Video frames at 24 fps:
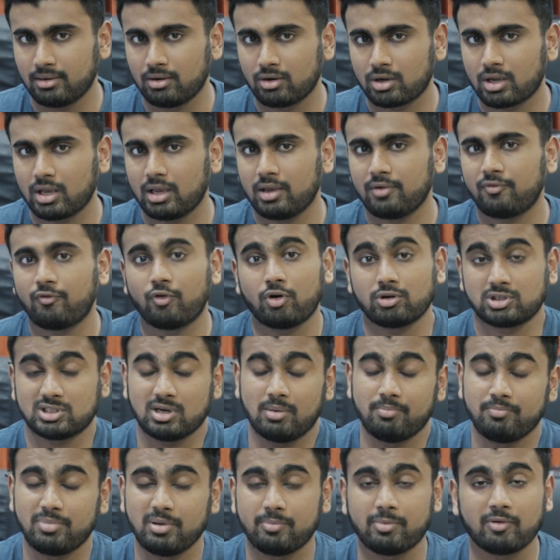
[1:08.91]
okay, for
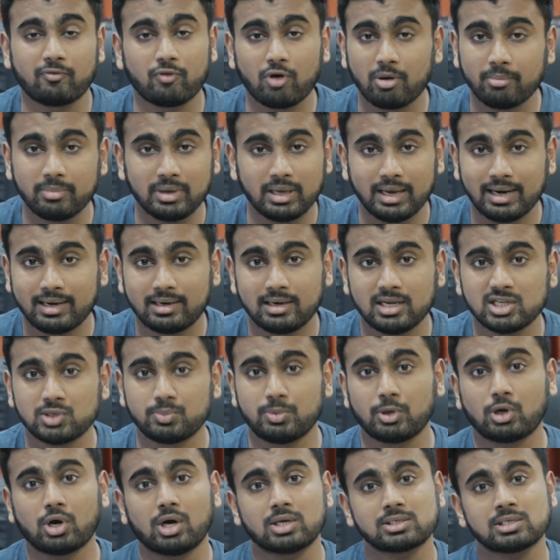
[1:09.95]
some people, for me at least,
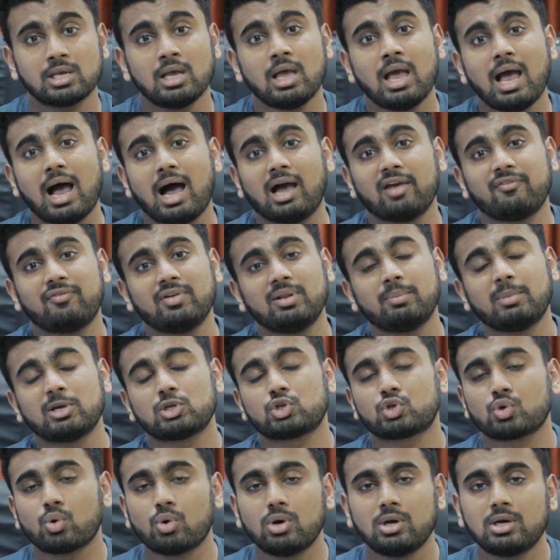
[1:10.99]
because I feel my
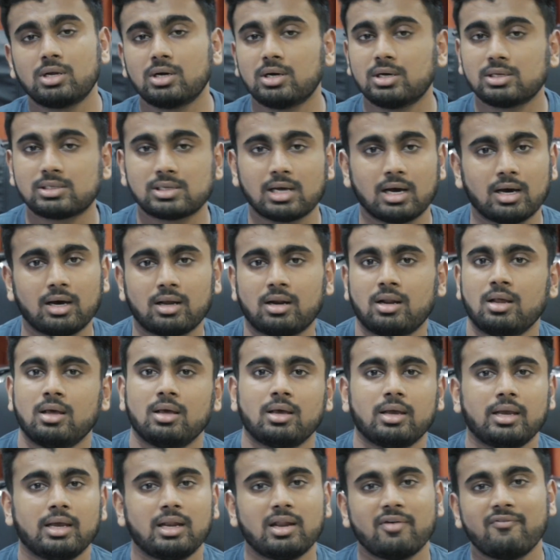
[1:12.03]
shoulders are
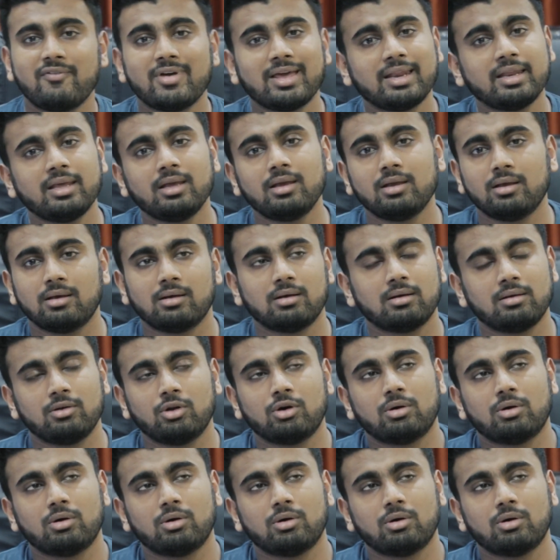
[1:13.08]
in a very,